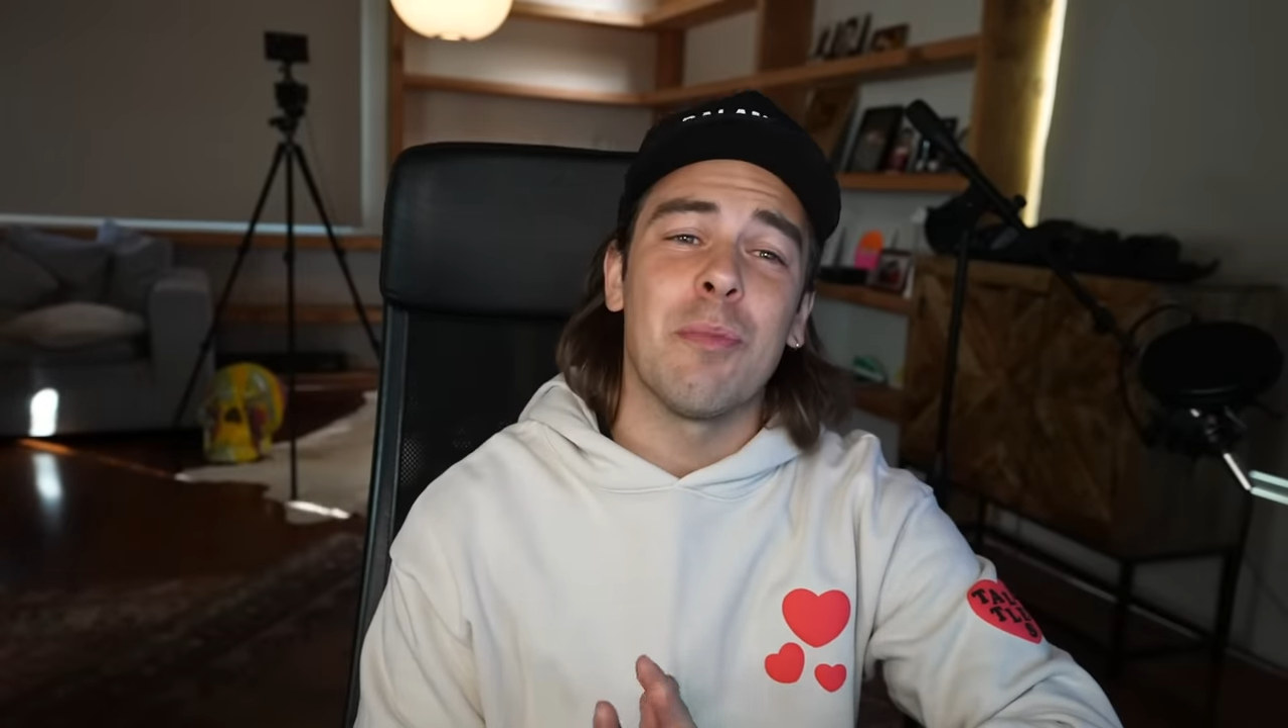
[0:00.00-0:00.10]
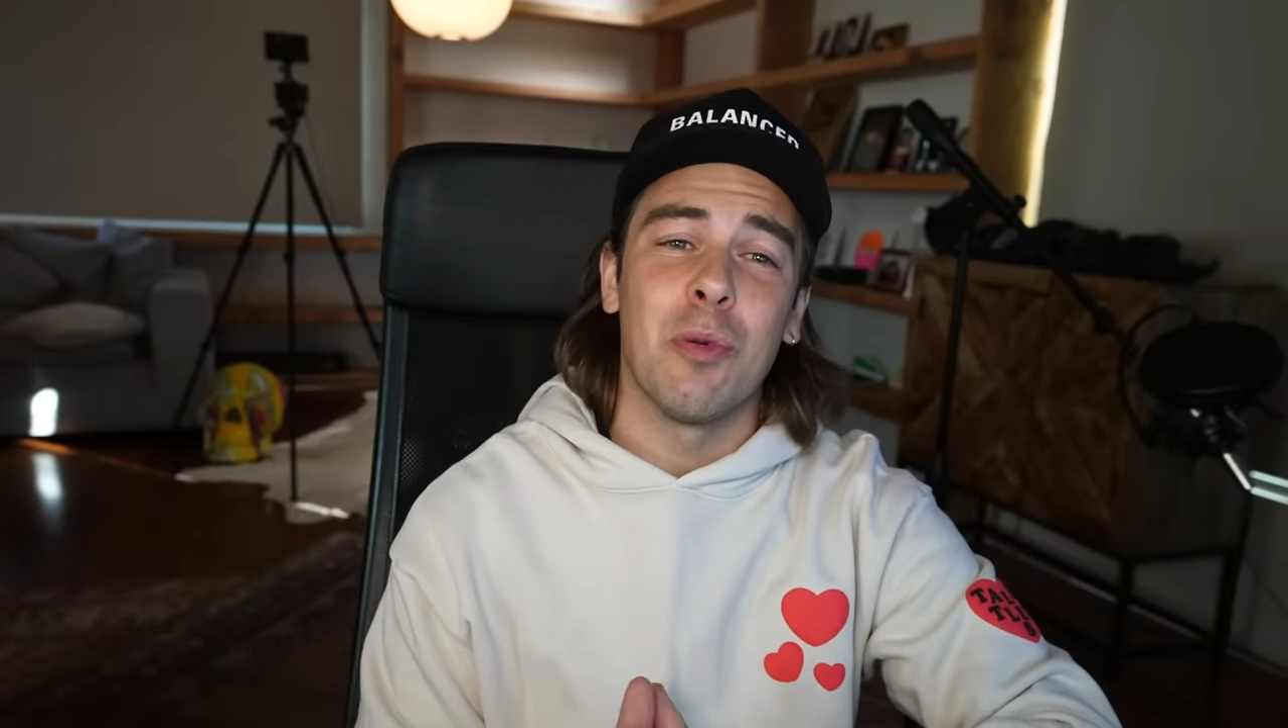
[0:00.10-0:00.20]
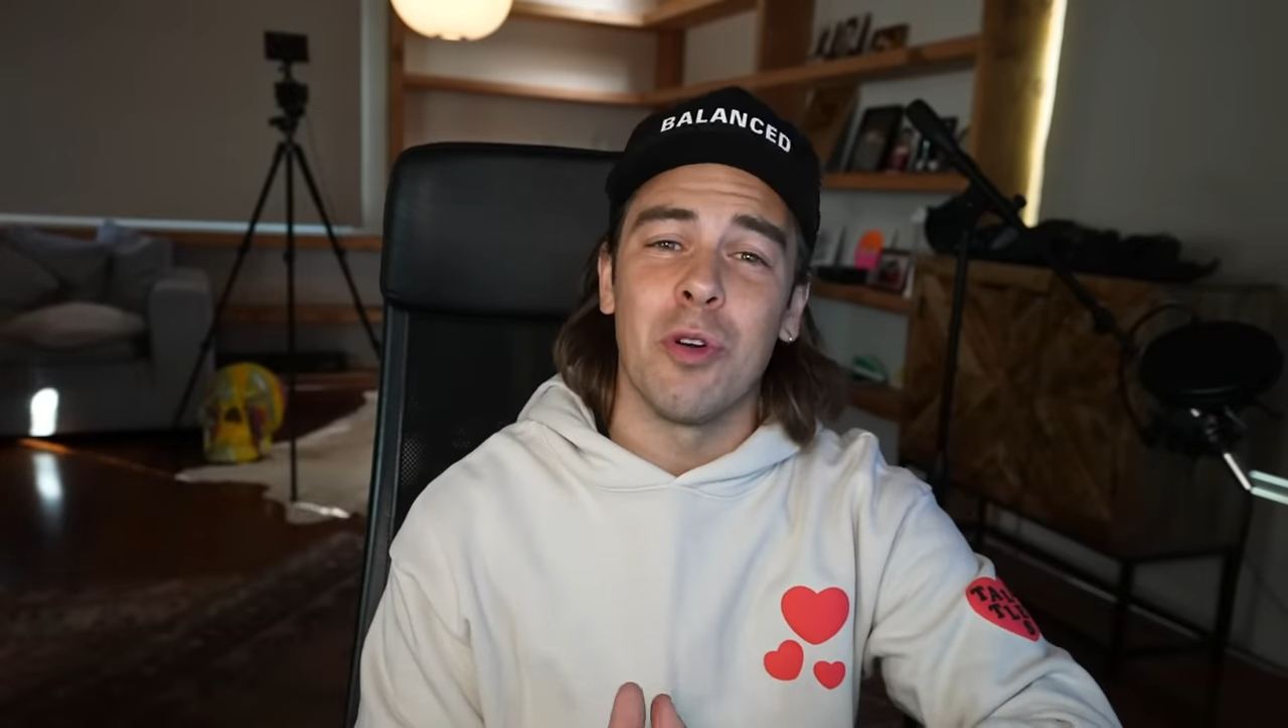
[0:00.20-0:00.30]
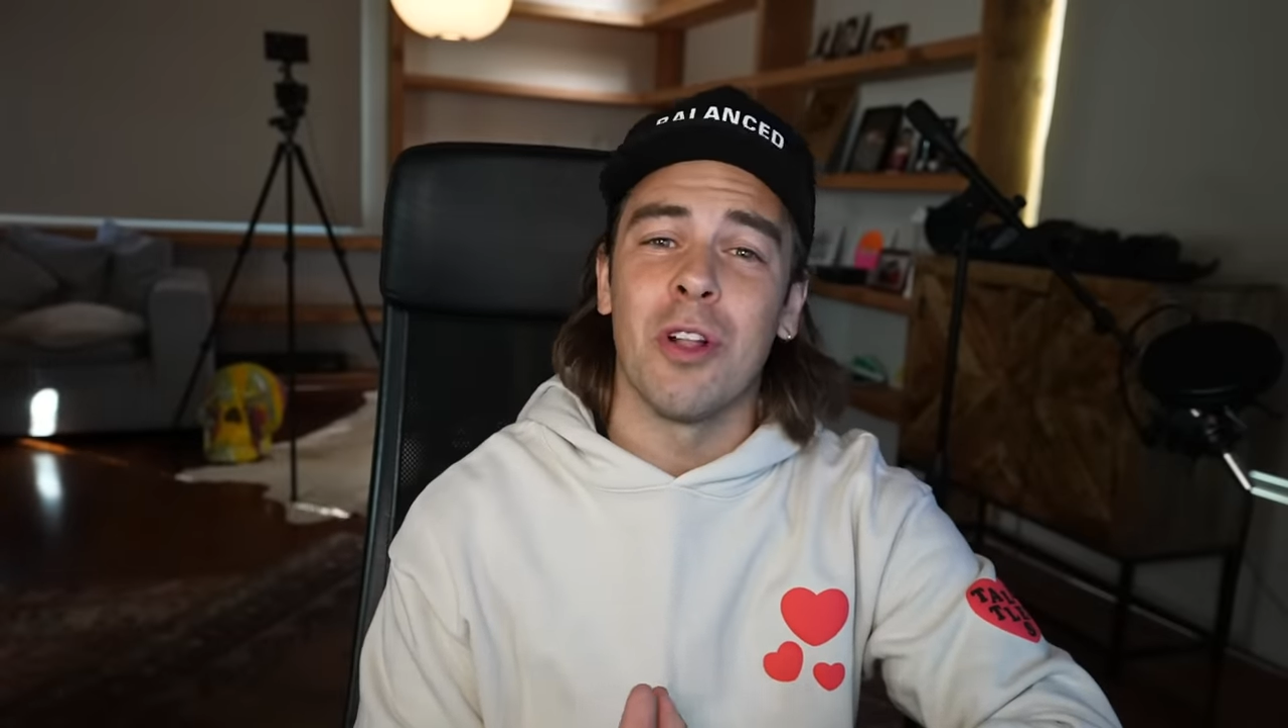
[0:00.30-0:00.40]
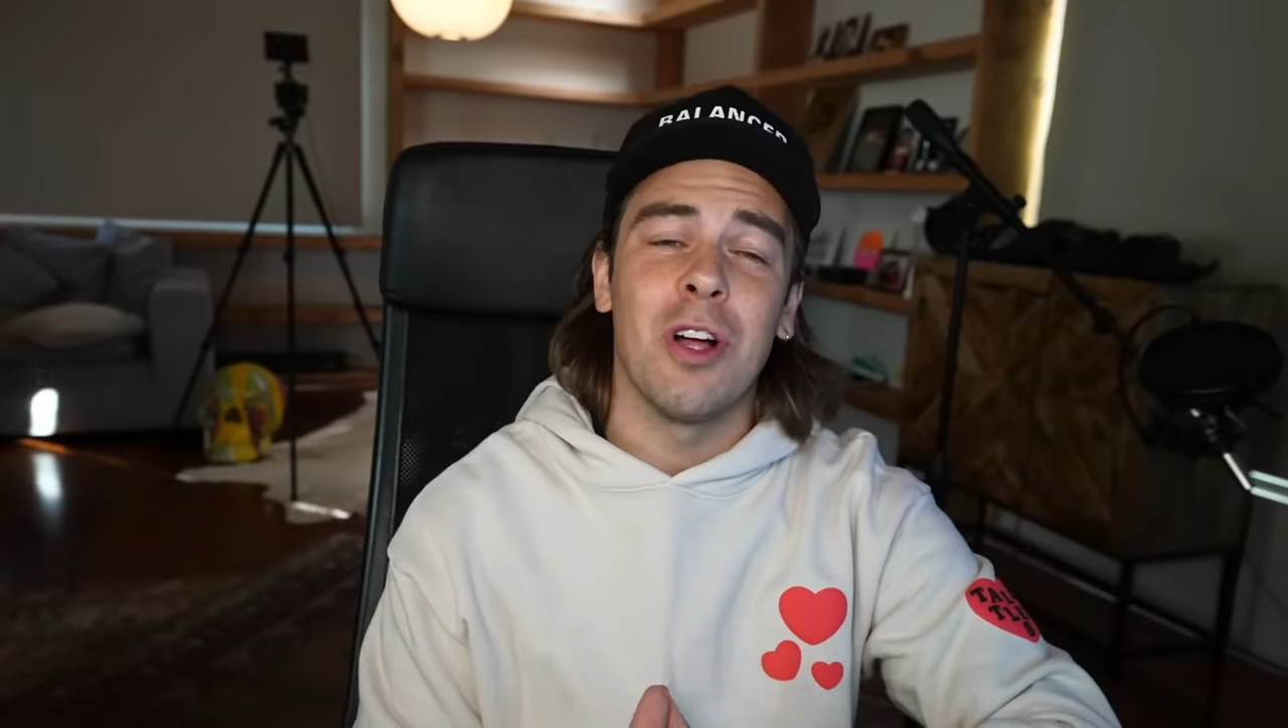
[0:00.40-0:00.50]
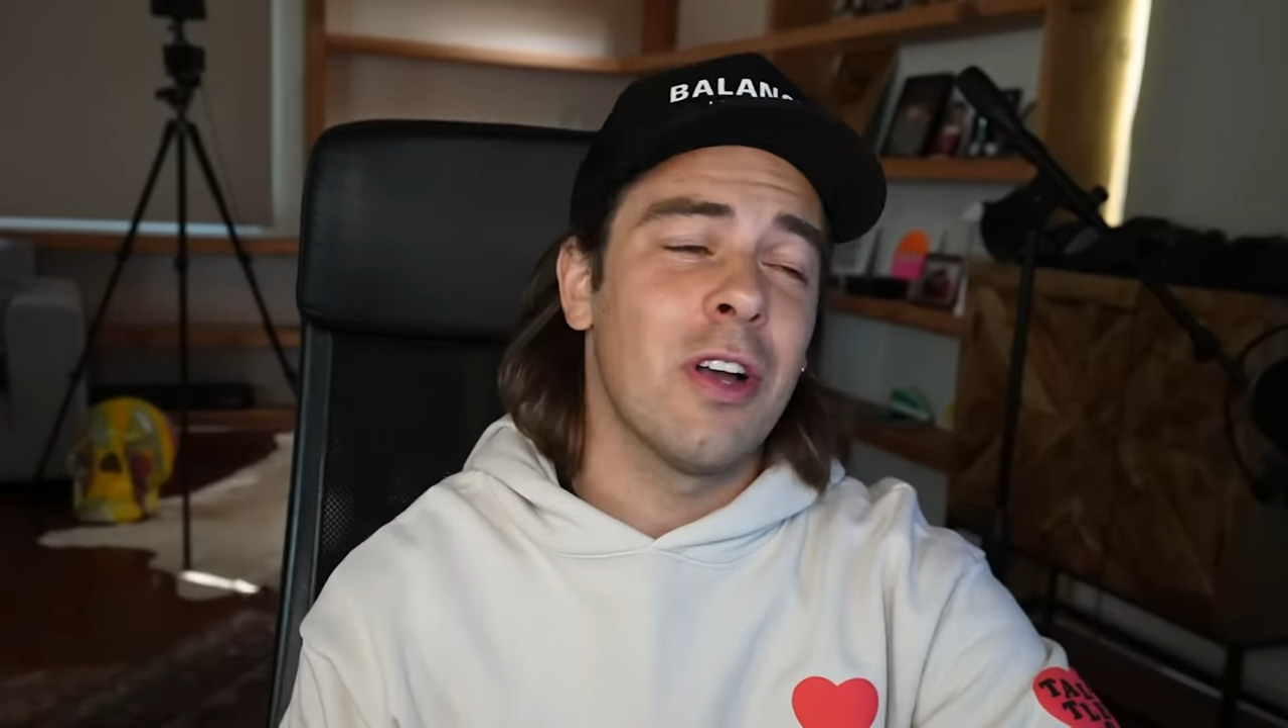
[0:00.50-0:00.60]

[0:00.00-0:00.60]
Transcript: brutal.